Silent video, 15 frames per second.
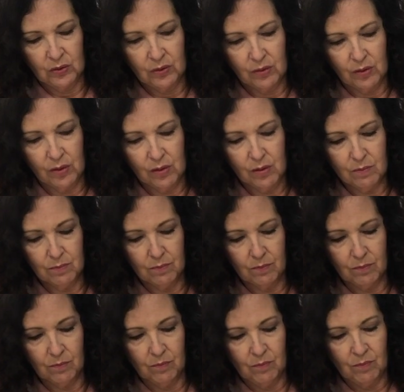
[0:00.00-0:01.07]
Oh,
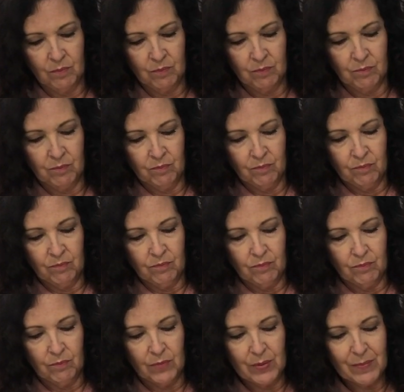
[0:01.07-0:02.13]

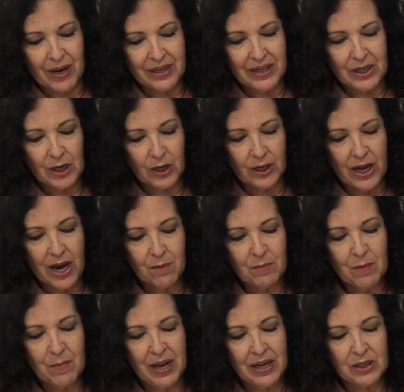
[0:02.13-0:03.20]
we might need our
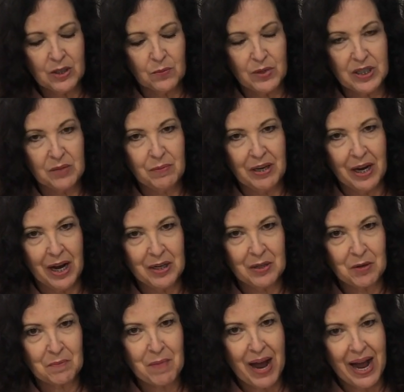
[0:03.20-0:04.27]
cameraman to reach behind her
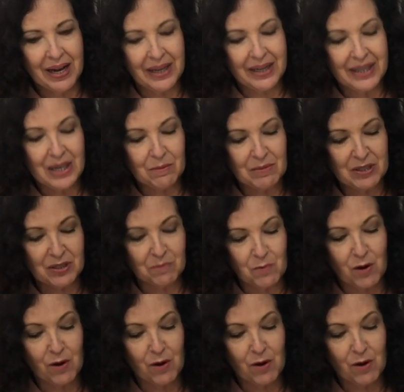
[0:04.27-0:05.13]
back and get me some more